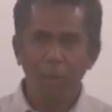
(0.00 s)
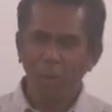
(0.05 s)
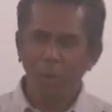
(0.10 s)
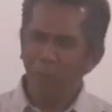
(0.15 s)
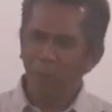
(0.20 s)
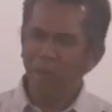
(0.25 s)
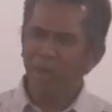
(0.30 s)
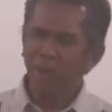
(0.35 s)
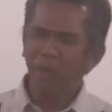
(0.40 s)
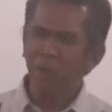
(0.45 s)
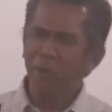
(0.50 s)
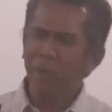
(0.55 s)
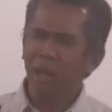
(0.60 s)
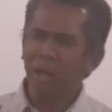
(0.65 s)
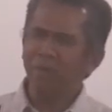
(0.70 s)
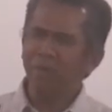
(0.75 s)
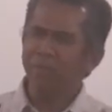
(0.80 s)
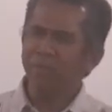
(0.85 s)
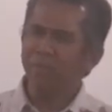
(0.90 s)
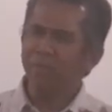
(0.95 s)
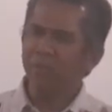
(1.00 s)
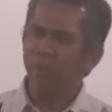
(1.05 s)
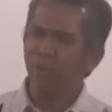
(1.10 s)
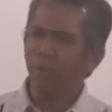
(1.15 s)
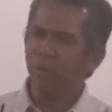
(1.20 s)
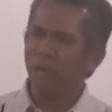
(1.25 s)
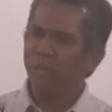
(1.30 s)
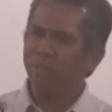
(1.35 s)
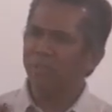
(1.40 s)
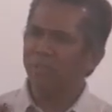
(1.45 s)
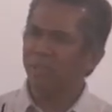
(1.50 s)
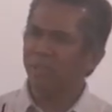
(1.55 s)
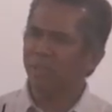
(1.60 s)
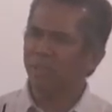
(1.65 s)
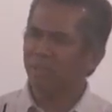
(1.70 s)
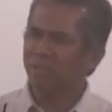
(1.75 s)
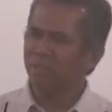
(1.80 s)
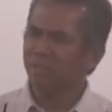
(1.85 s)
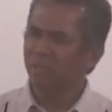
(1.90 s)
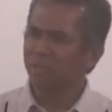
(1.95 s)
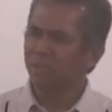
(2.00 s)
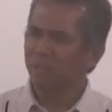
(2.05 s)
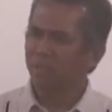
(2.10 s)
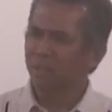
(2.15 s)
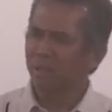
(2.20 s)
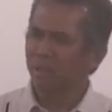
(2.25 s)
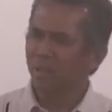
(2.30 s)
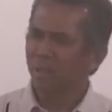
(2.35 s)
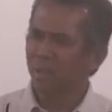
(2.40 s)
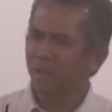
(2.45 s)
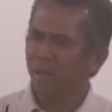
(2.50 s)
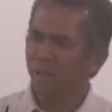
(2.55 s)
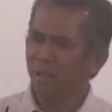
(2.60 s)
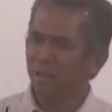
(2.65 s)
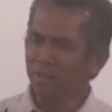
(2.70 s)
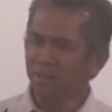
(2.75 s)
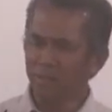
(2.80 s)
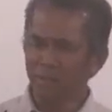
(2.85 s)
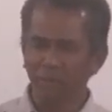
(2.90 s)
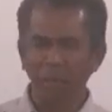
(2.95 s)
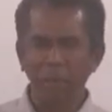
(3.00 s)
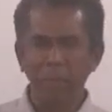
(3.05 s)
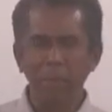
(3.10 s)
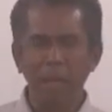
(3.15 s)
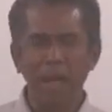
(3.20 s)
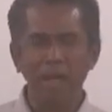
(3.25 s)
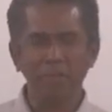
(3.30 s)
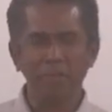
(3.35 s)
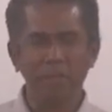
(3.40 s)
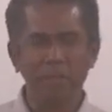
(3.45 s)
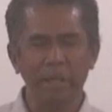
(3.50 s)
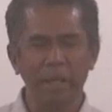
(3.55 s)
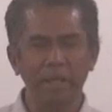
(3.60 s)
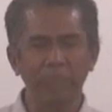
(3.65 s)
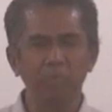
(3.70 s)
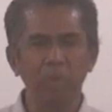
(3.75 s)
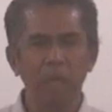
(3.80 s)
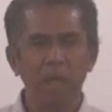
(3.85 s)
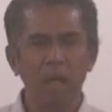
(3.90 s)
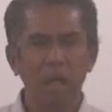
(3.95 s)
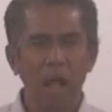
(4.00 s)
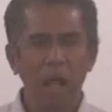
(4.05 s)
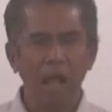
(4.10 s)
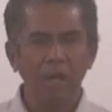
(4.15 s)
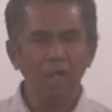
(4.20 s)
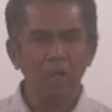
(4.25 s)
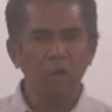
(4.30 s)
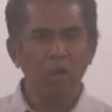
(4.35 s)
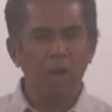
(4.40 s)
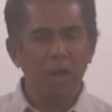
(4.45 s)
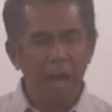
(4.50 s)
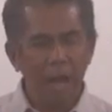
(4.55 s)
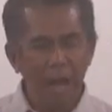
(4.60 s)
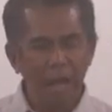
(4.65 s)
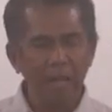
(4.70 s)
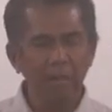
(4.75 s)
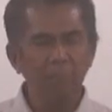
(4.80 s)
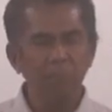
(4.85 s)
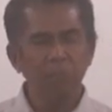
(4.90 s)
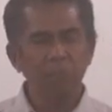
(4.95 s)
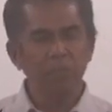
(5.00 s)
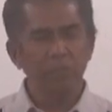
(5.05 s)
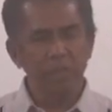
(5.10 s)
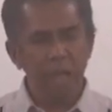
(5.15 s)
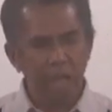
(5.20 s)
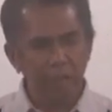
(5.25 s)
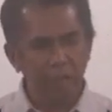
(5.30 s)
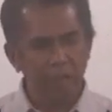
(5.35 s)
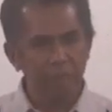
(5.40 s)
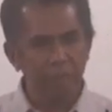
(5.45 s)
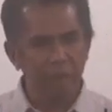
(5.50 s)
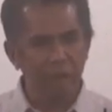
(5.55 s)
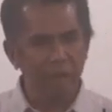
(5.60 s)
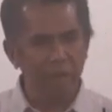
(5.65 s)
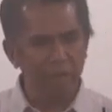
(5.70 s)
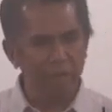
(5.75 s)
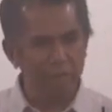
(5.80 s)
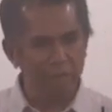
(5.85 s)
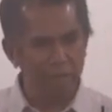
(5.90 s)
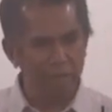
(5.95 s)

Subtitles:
Why are your answers so hesitant? Let me ask that again. Are your lives sanctified?